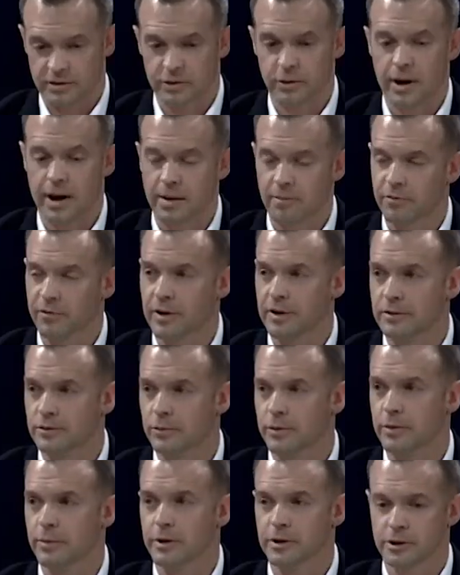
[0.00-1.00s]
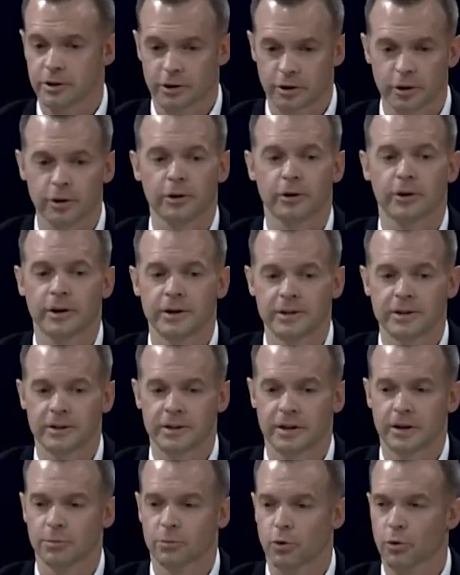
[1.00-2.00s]
so I am friends with a bunch of current
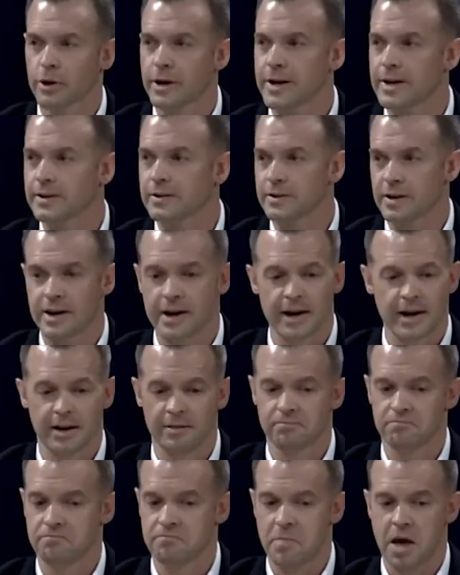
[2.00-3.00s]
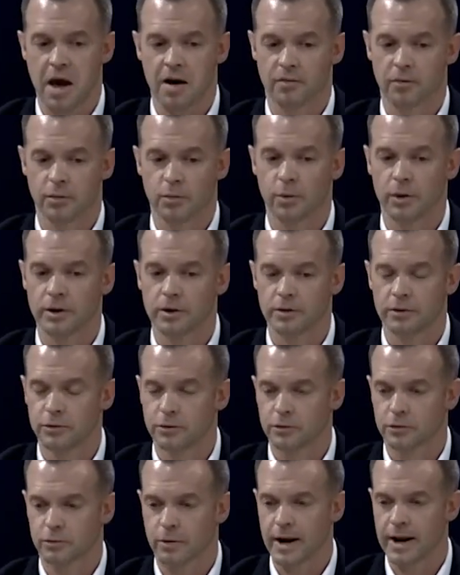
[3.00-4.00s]
Marines, and everyone
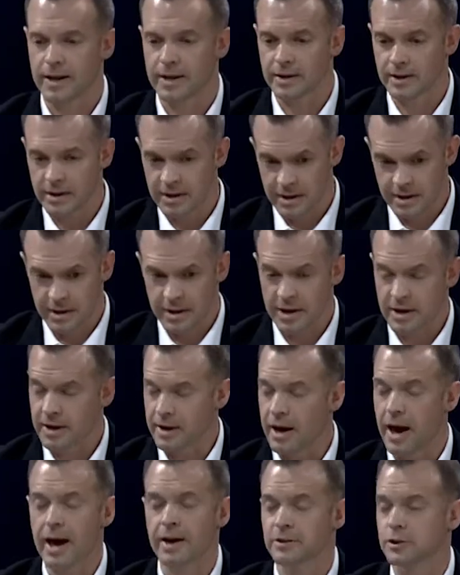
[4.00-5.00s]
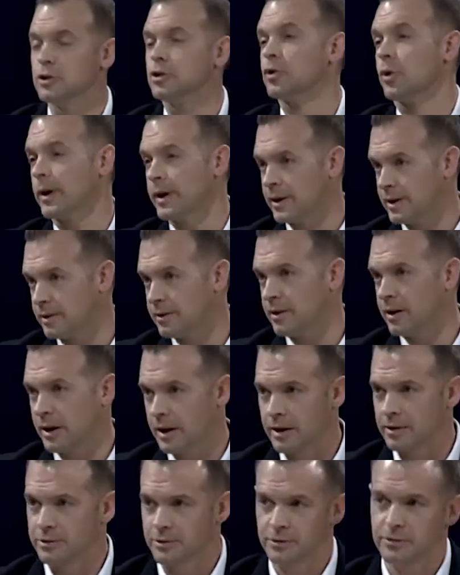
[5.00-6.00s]
who's read it has enjoyed it.
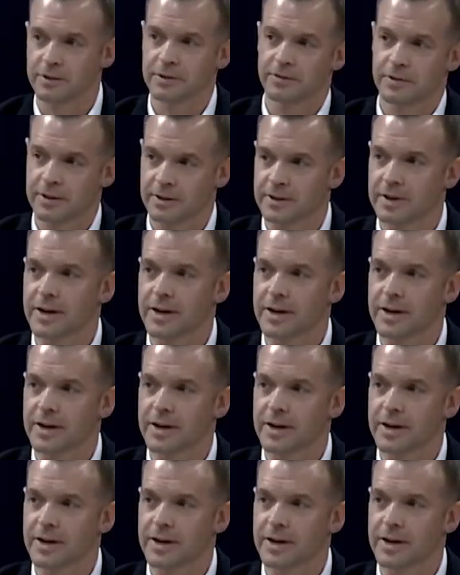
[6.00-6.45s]
I'll just leave it at that.